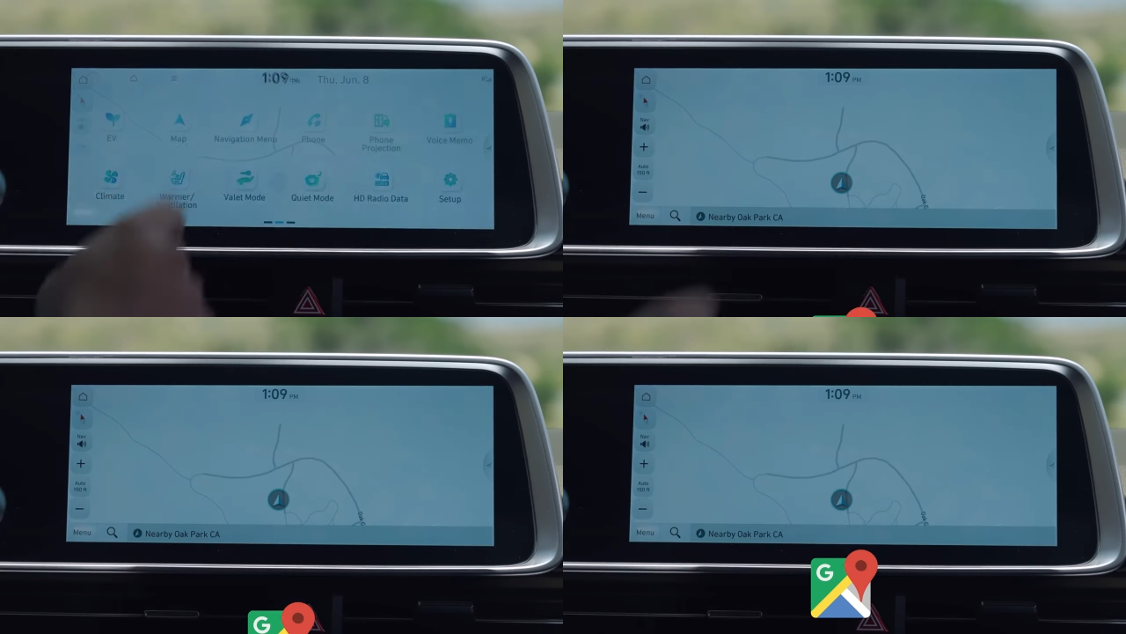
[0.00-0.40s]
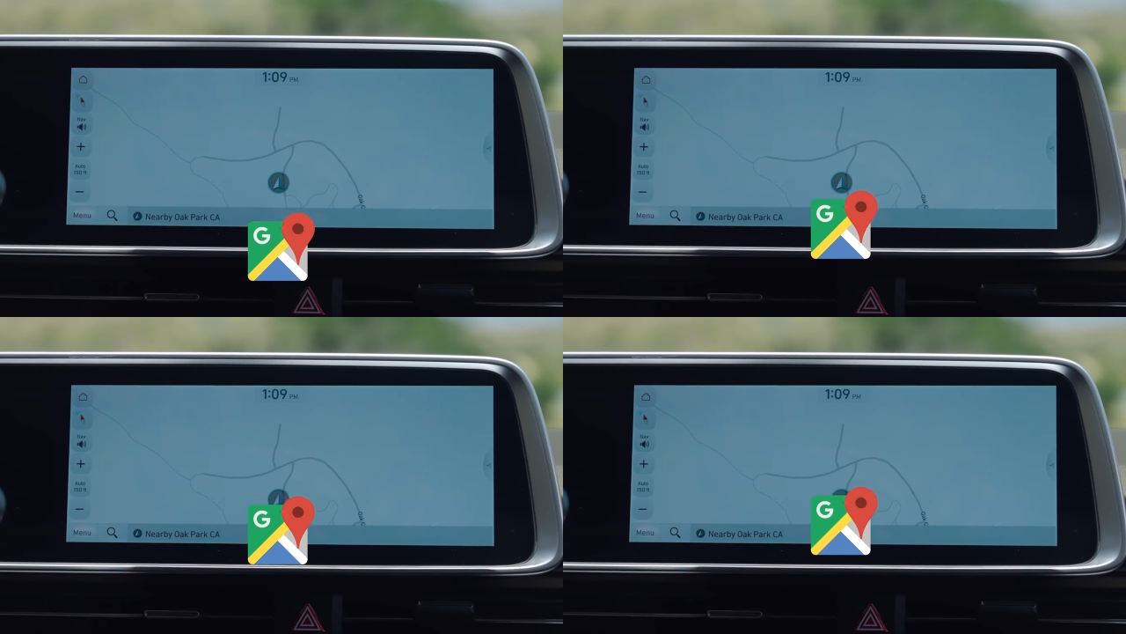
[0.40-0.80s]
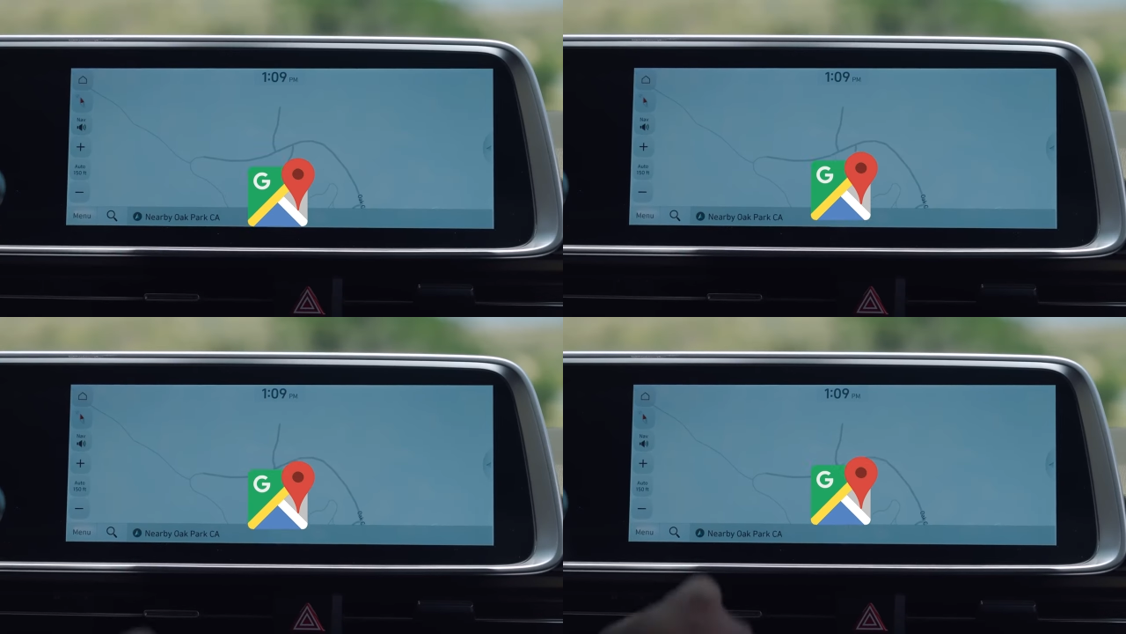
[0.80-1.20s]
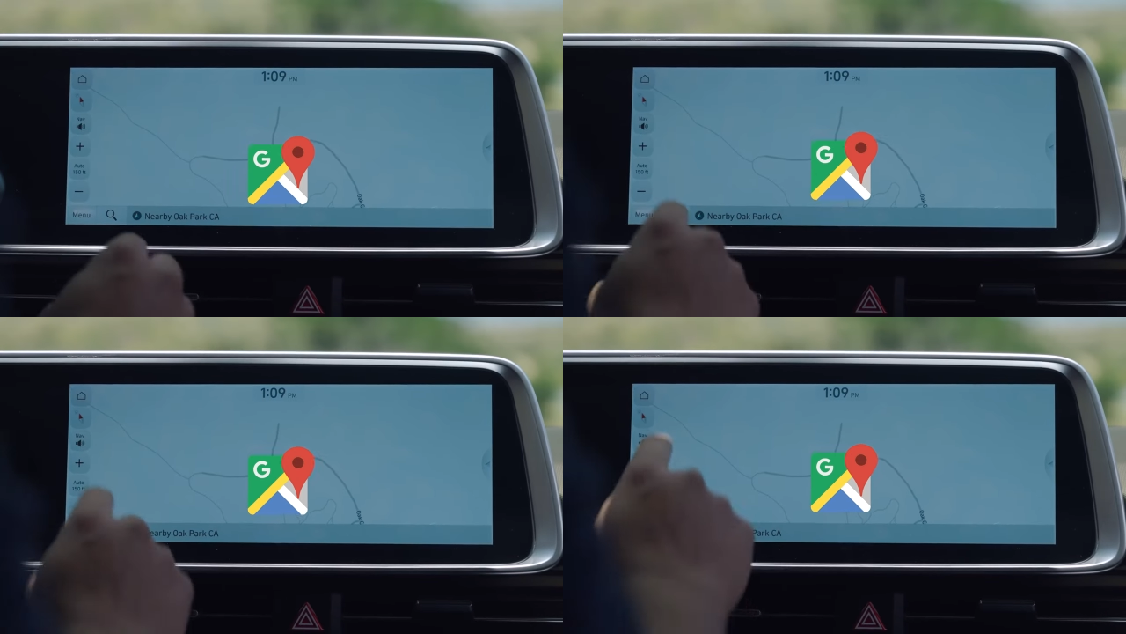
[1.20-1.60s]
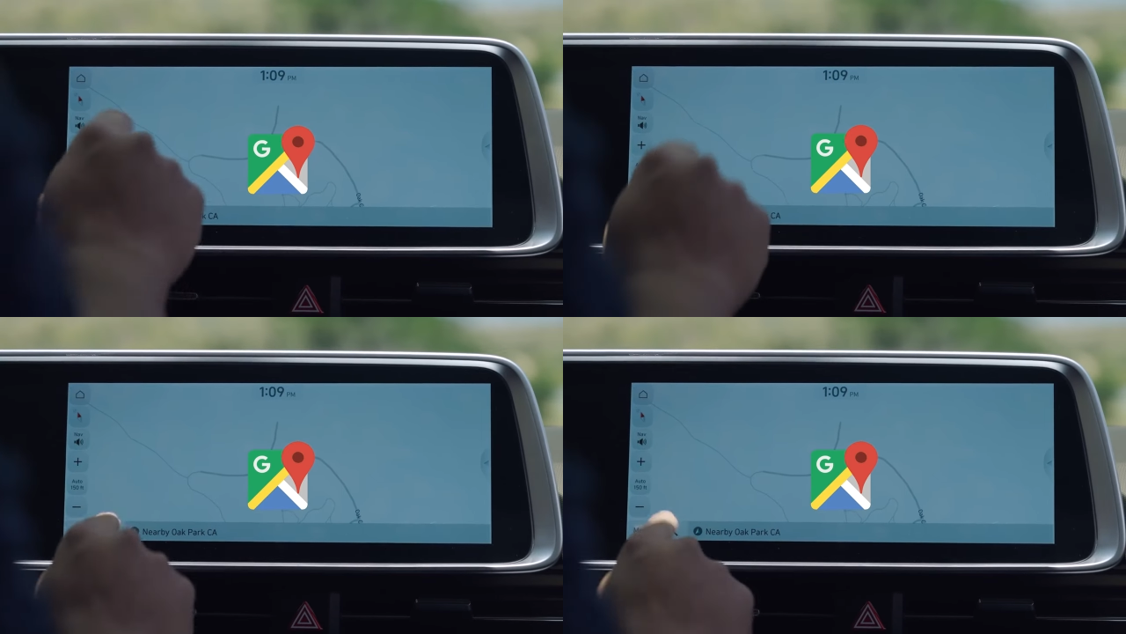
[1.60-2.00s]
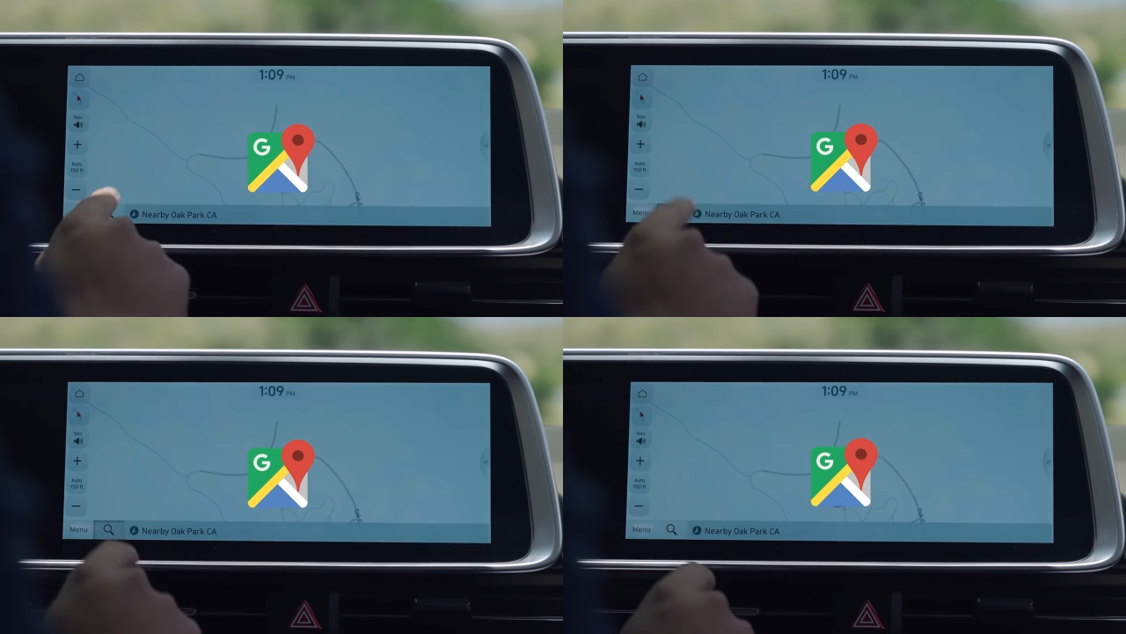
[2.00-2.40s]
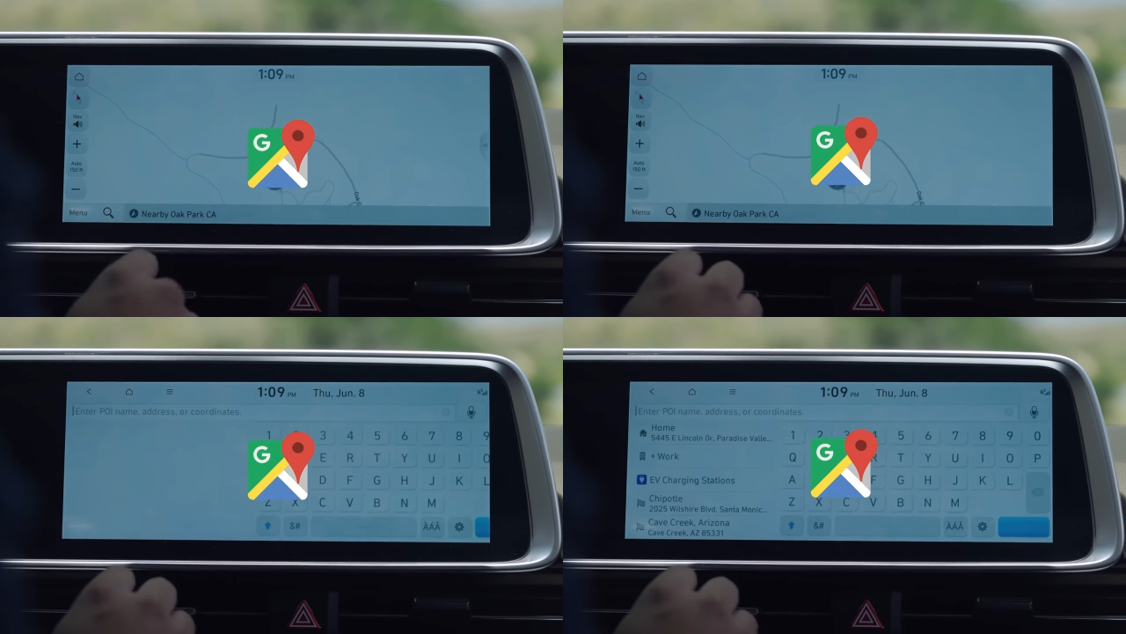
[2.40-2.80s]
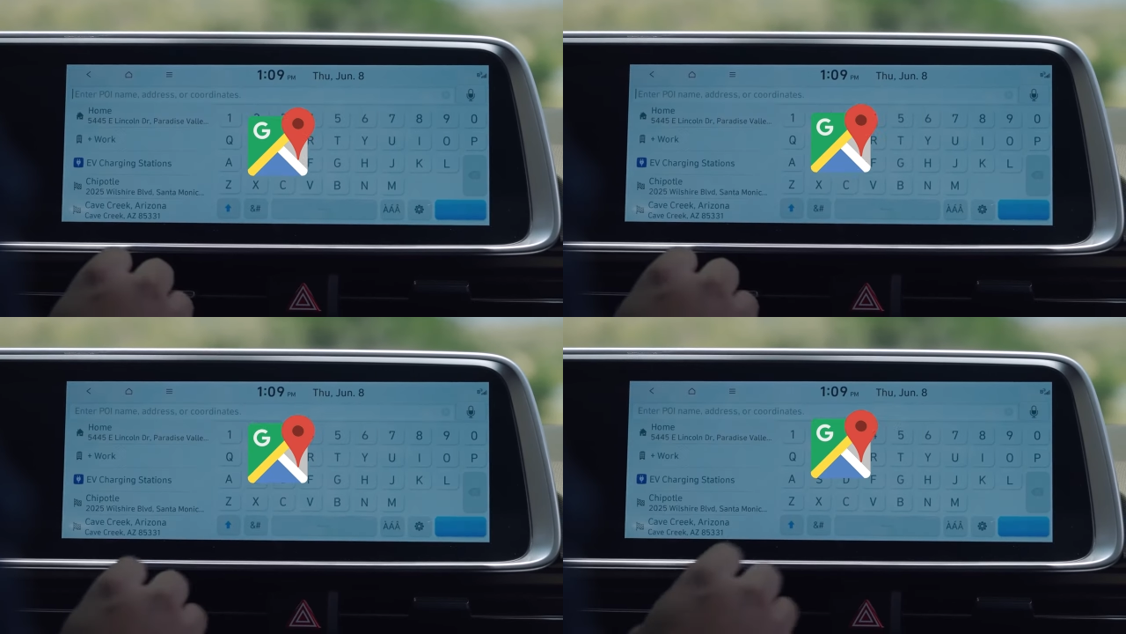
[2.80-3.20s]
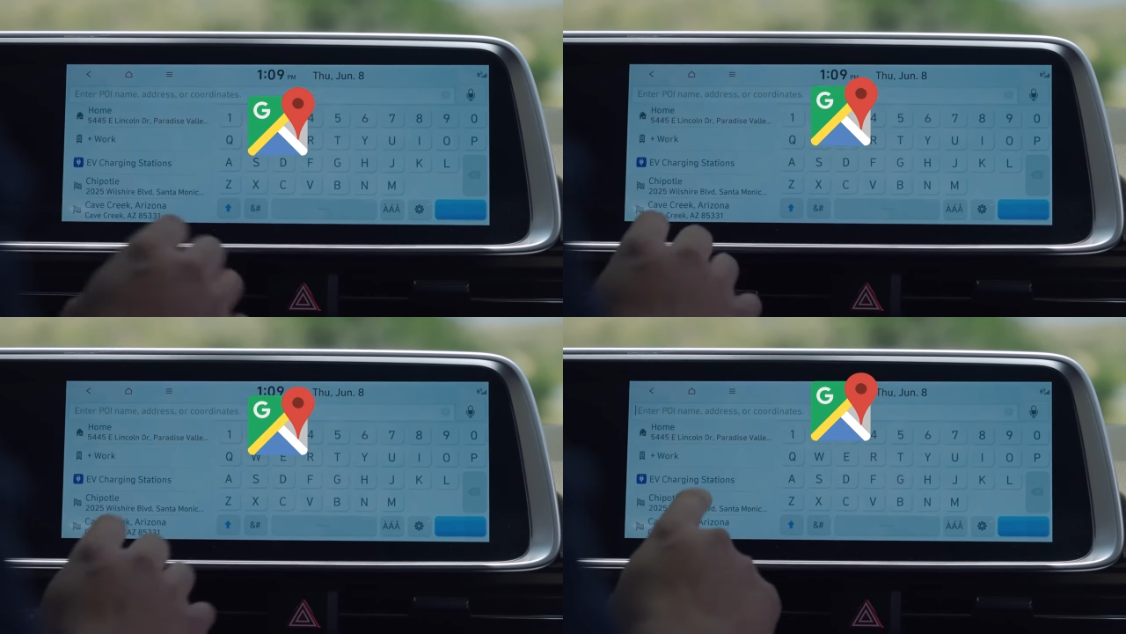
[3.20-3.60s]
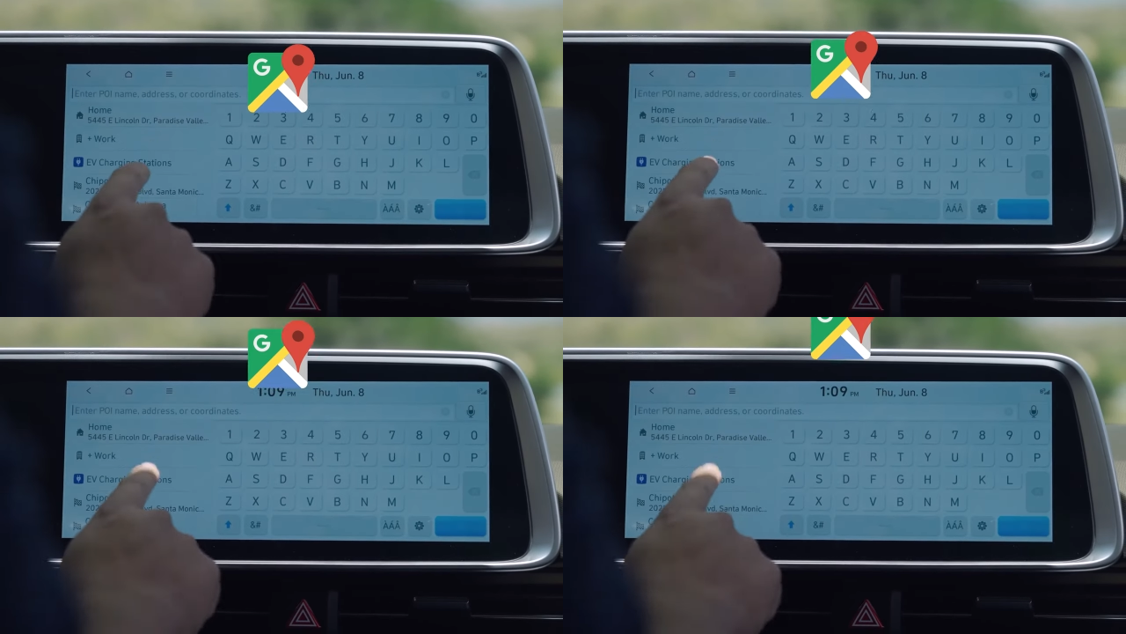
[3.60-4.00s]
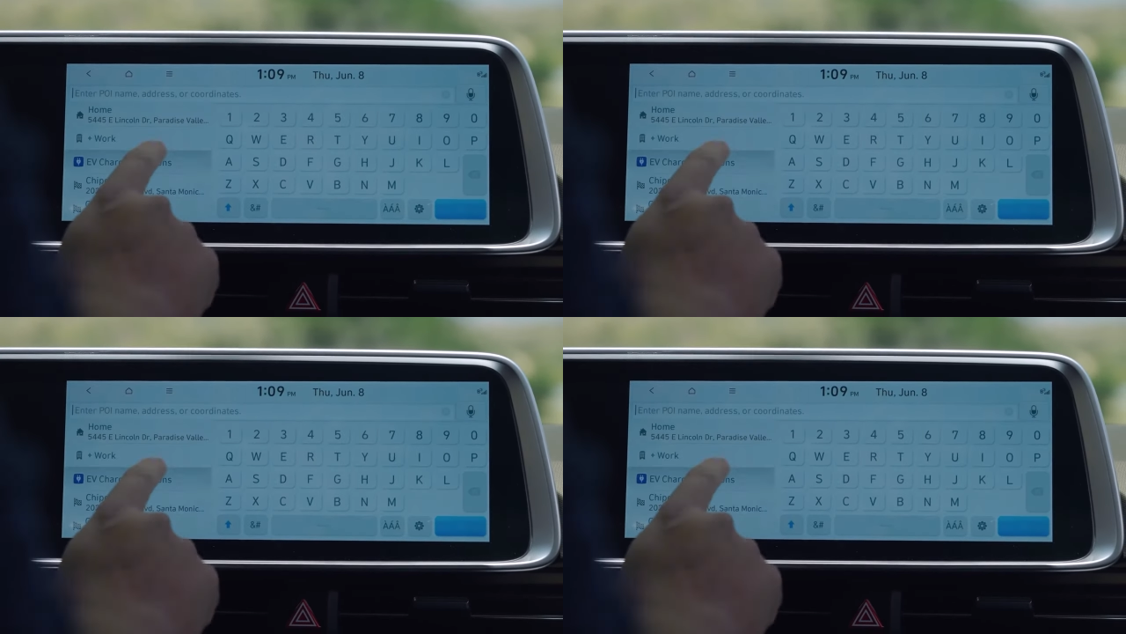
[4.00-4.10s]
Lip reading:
[unreadable: no face in view]